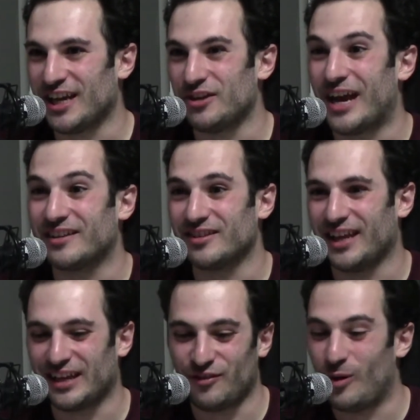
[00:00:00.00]
and you had to
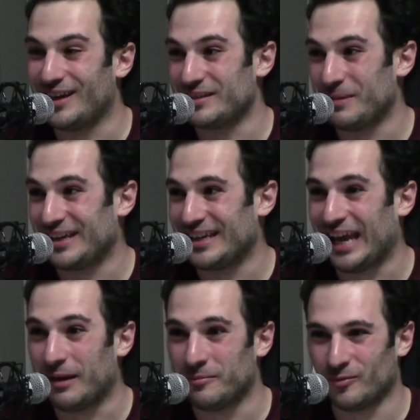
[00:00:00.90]
like if you wanted to make a
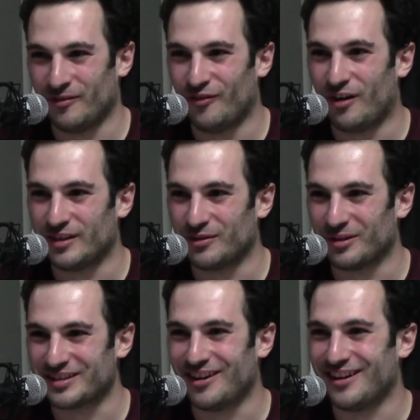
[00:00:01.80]
game involving
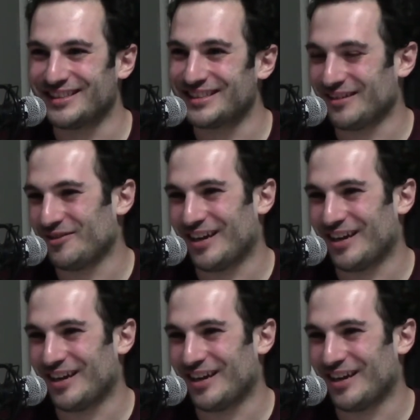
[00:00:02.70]
Norse gods and stuff, you